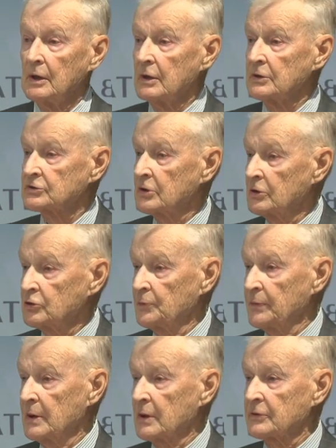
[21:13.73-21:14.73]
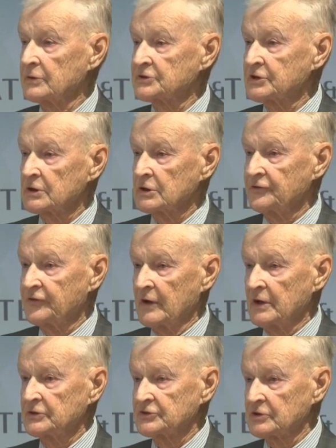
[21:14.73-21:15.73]
is going to be increasingly
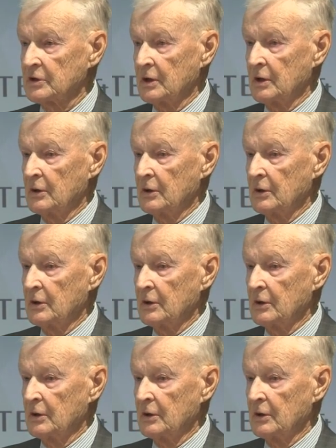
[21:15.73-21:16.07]
faced